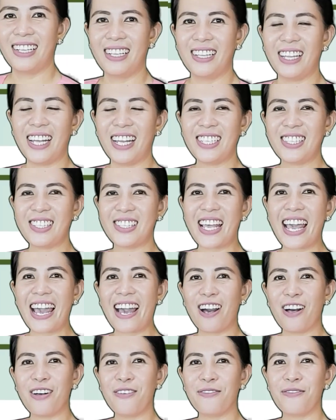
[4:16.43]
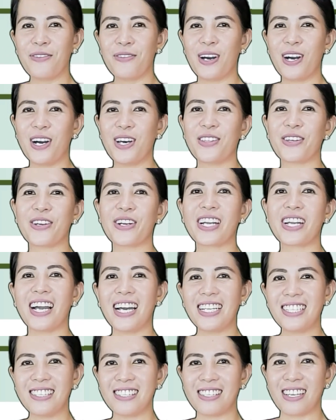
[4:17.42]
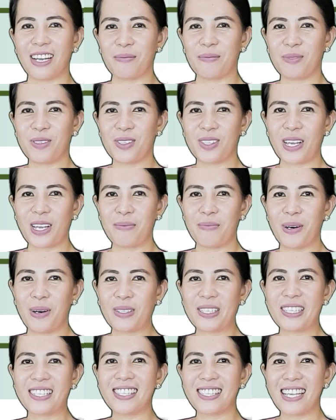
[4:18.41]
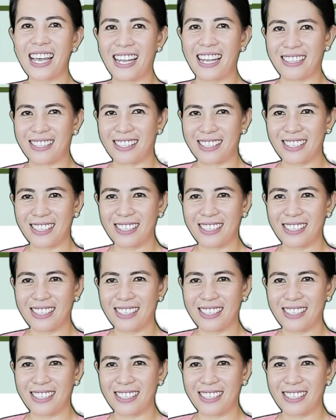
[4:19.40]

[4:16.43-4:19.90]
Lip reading: Let's have other concepts about set.